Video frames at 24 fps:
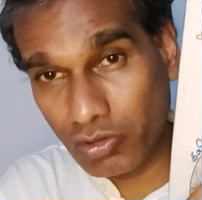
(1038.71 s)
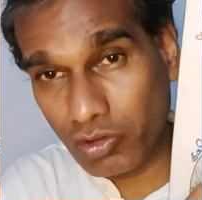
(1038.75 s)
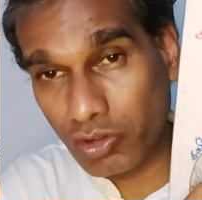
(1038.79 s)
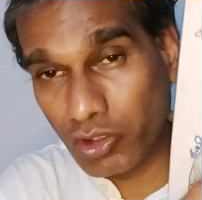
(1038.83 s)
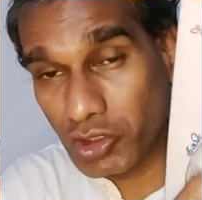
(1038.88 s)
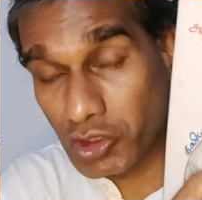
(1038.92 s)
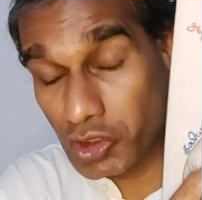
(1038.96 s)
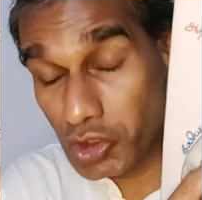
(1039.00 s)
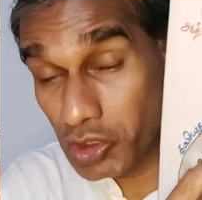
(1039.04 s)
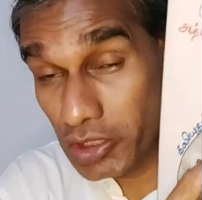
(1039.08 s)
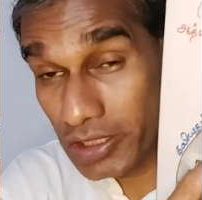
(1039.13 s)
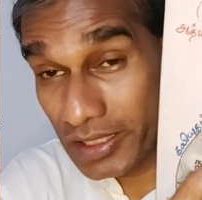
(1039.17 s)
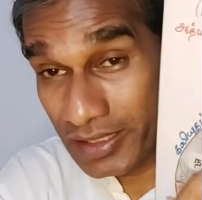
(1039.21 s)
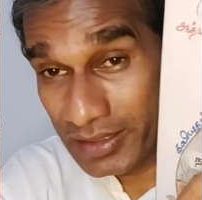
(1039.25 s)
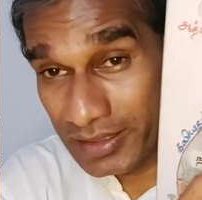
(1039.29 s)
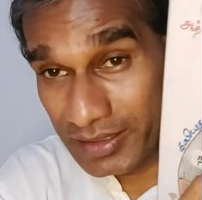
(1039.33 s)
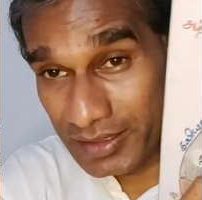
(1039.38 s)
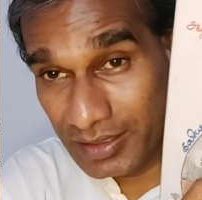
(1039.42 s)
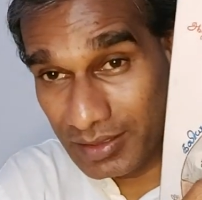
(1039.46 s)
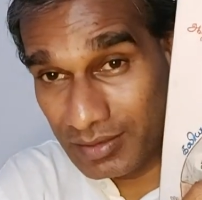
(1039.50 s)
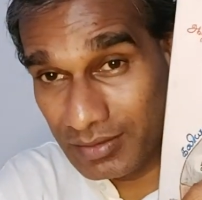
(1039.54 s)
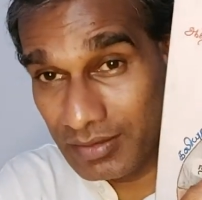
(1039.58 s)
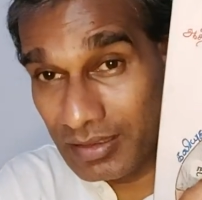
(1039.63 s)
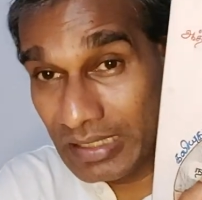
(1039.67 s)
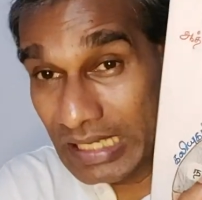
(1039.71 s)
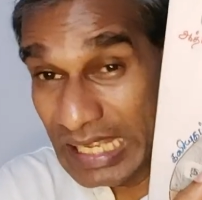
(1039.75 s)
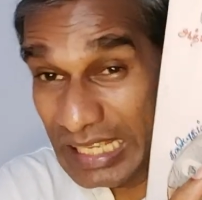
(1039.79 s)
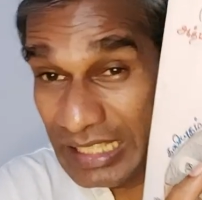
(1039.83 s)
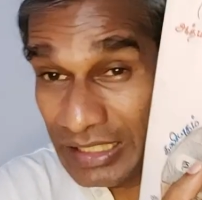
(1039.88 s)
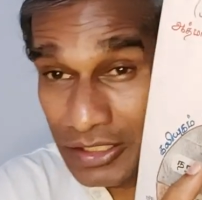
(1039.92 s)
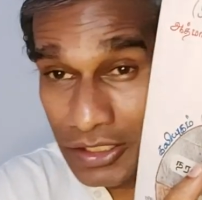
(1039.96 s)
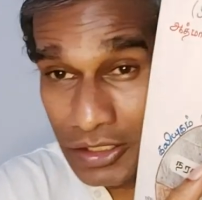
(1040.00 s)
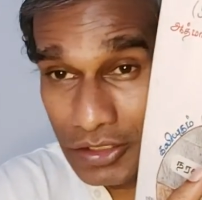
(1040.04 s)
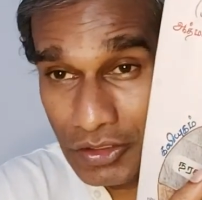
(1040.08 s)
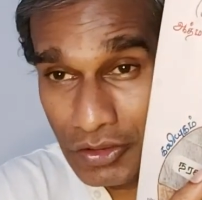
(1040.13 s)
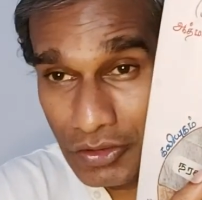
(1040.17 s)
in the new world,
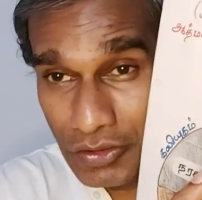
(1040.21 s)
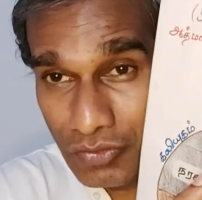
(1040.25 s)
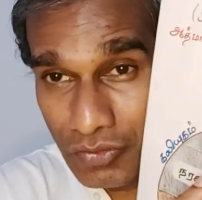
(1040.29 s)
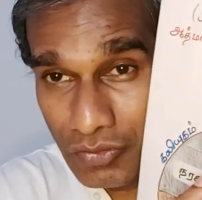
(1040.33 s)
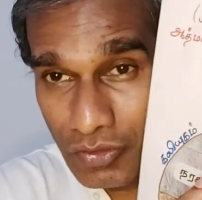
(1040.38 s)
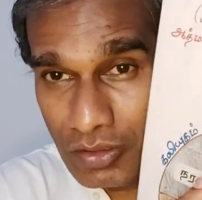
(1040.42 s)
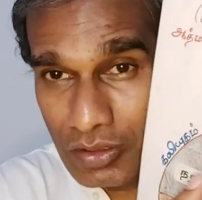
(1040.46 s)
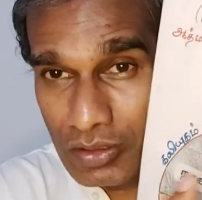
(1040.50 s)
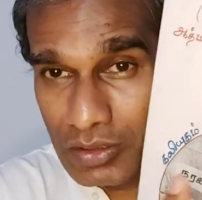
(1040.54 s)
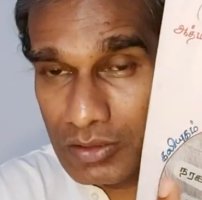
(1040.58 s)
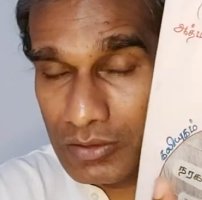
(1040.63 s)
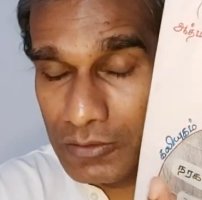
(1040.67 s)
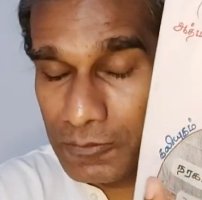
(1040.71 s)
which is